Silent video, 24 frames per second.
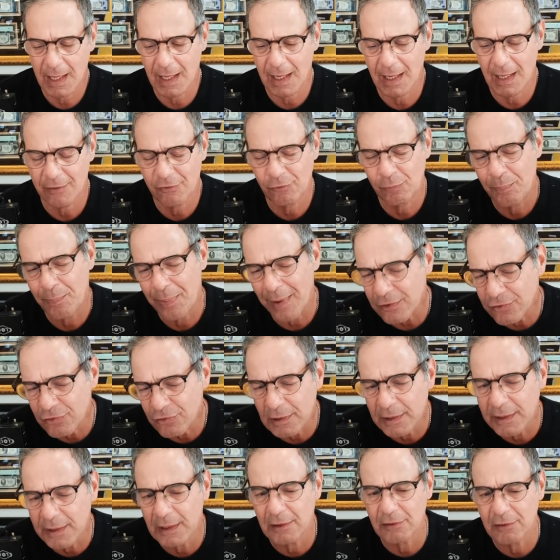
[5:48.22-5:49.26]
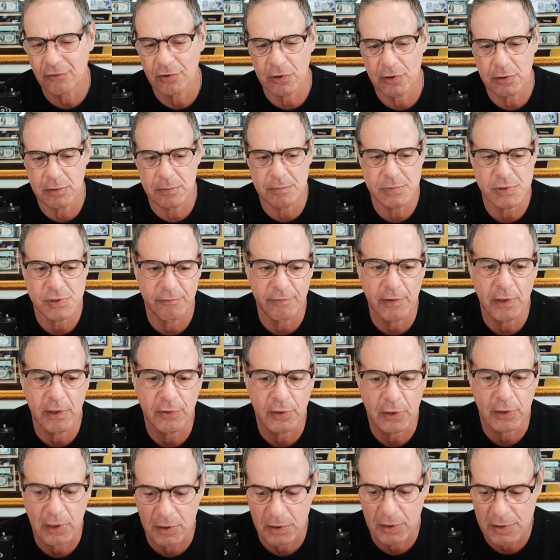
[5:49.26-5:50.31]
especially in terms of
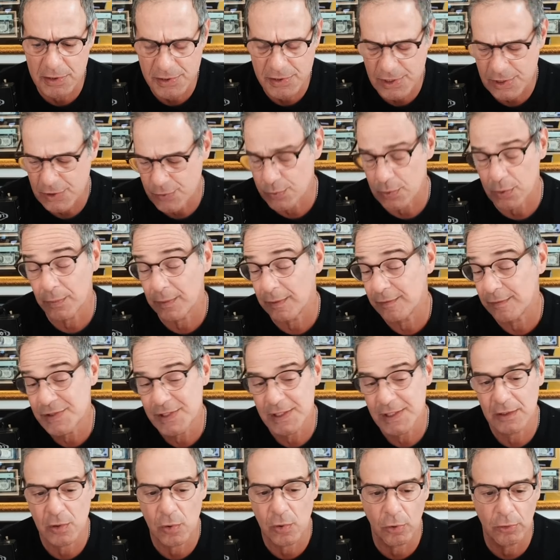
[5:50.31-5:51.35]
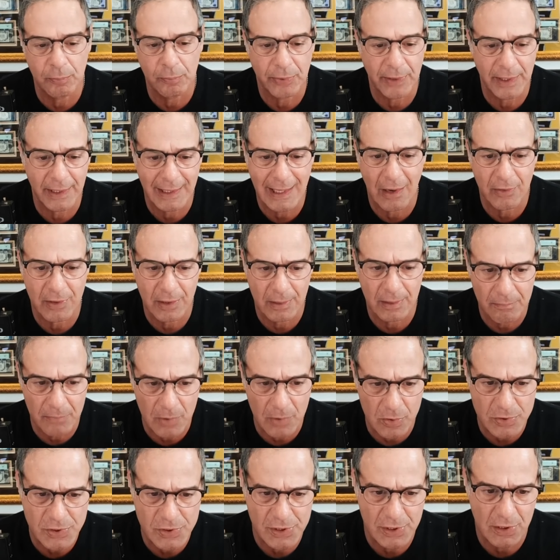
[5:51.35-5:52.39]
other currencies where we've seen gold break out in
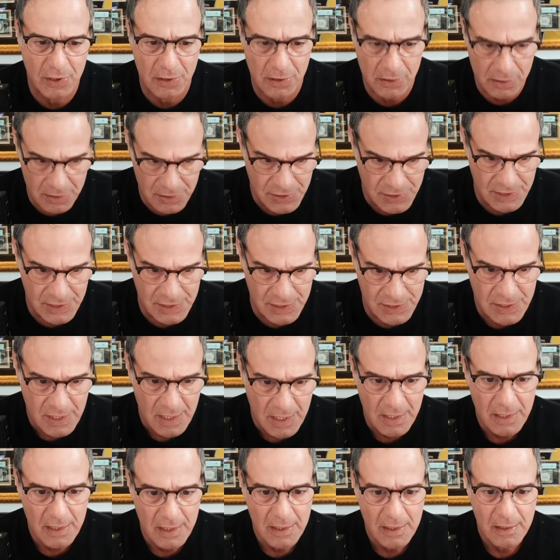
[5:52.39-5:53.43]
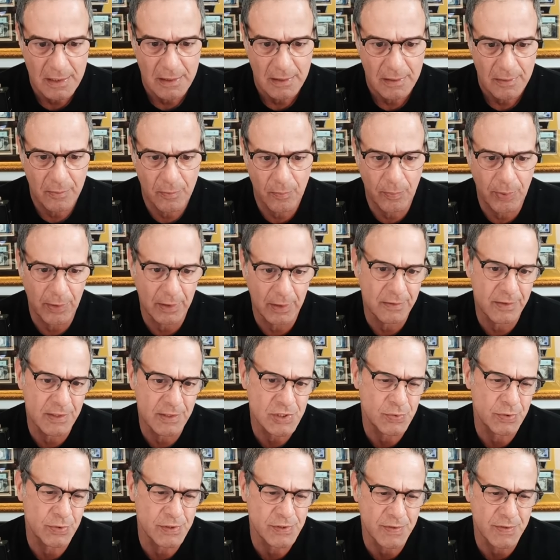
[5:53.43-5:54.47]
most currencies. But the
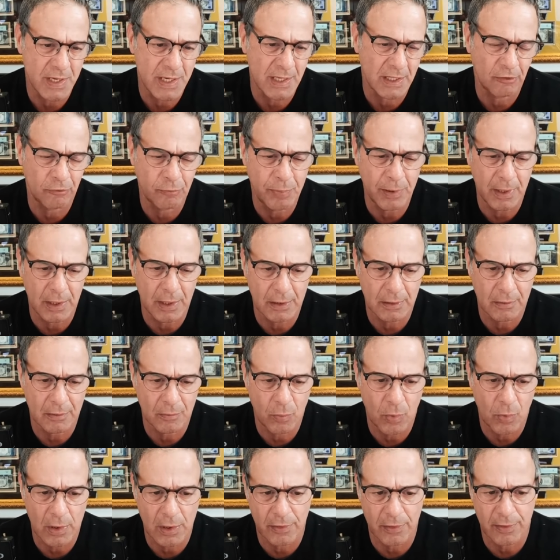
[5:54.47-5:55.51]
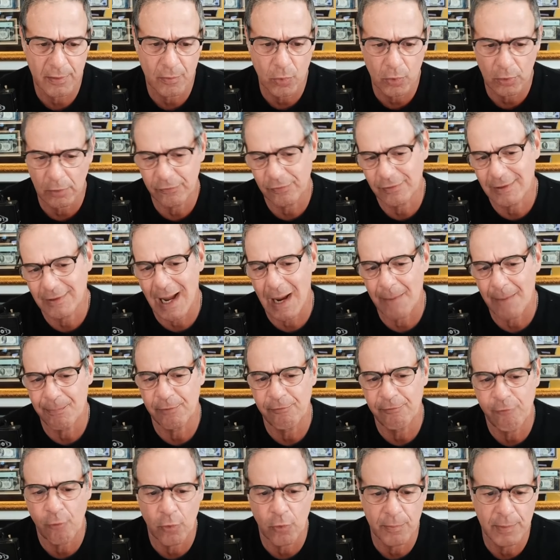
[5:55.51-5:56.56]
Swiss franc has been one of the world's top
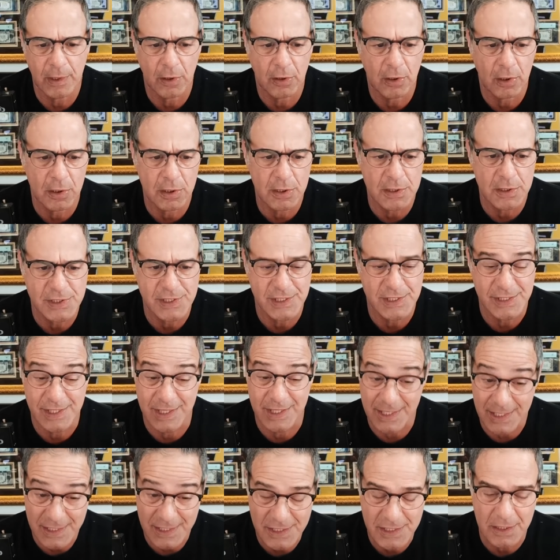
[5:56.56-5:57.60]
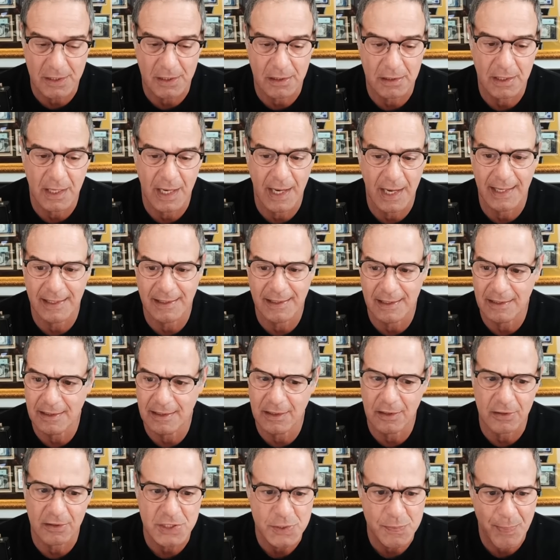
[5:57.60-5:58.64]
performing currencies this year and in
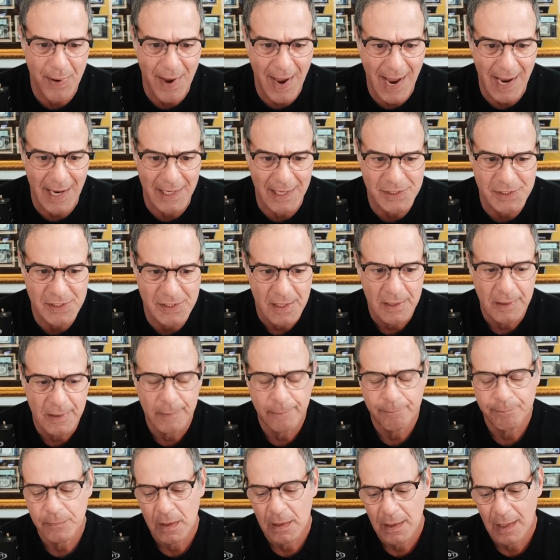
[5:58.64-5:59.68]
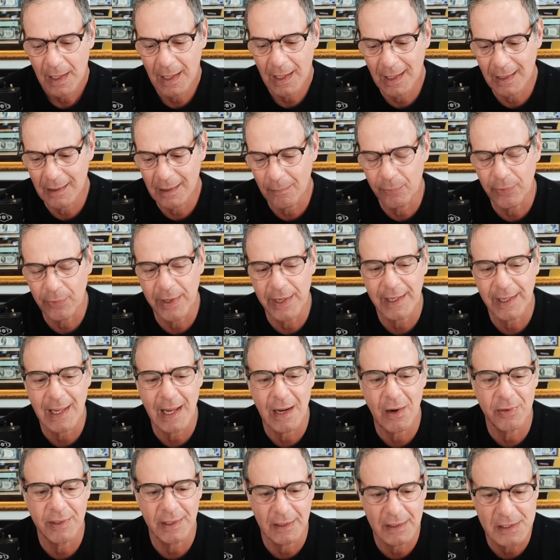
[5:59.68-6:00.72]
years past. And a
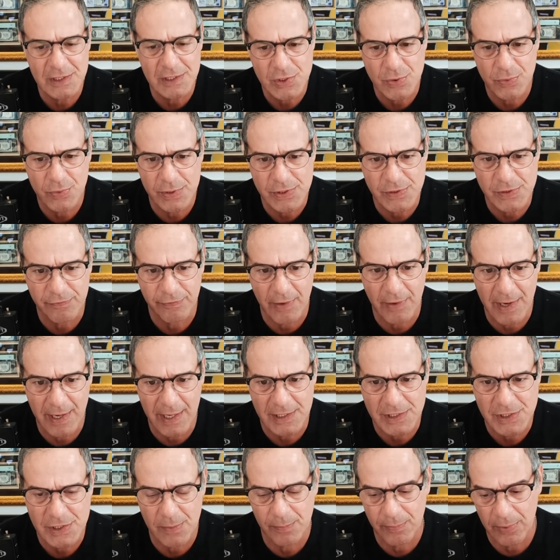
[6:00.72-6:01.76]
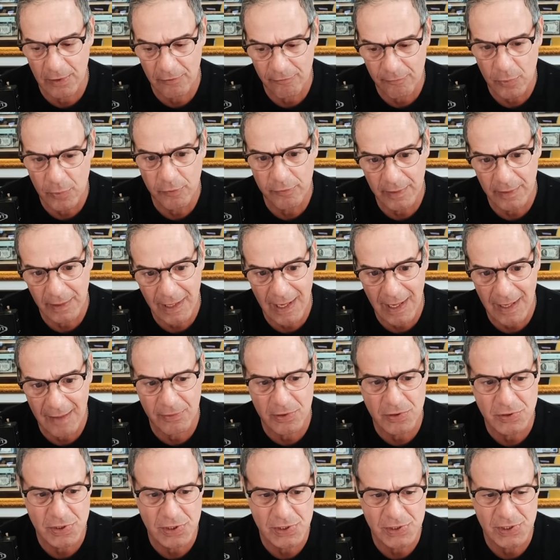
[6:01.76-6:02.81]
breakout in Swiss francs above moving
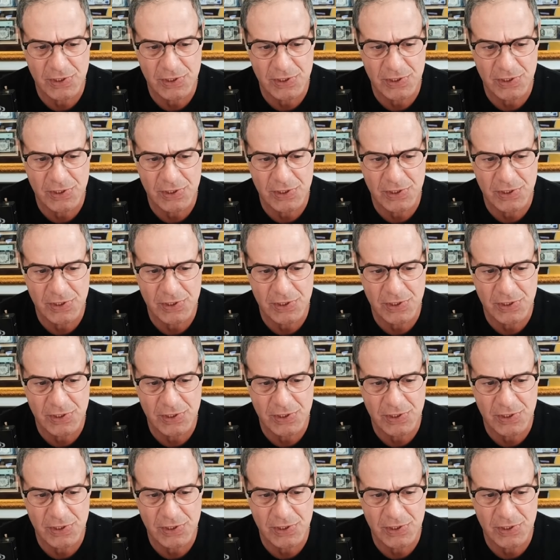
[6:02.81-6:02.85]
averages